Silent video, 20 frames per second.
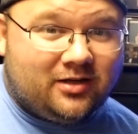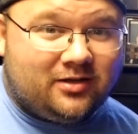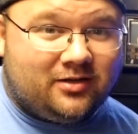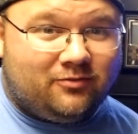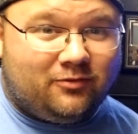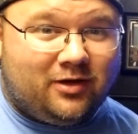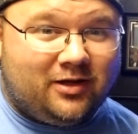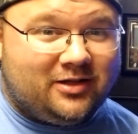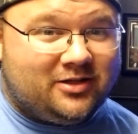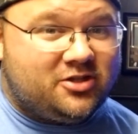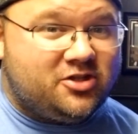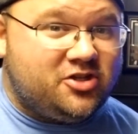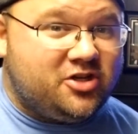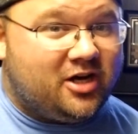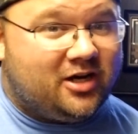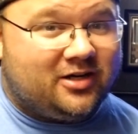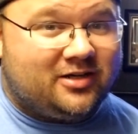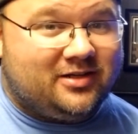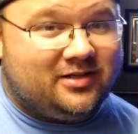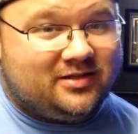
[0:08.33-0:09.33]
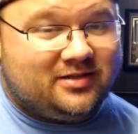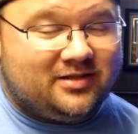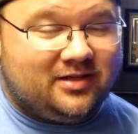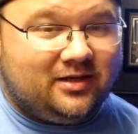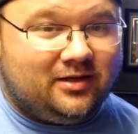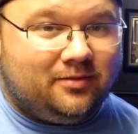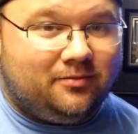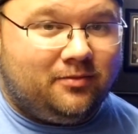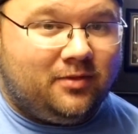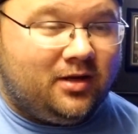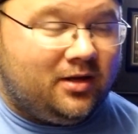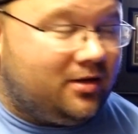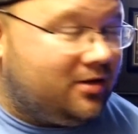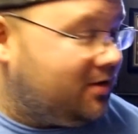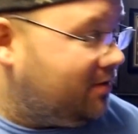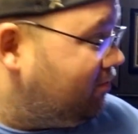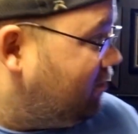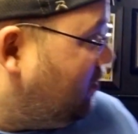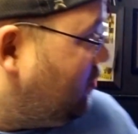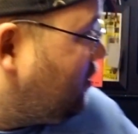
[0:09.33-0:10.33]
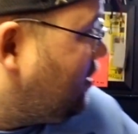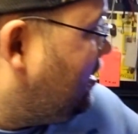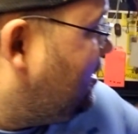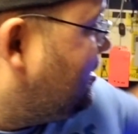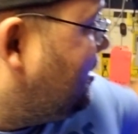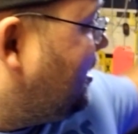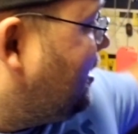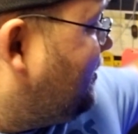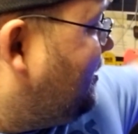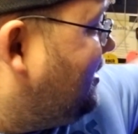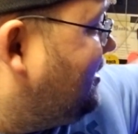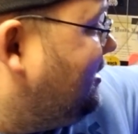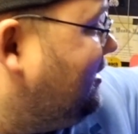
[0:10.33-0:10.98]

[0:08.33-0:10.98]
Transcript: well it's junk to some, but we're going to talk about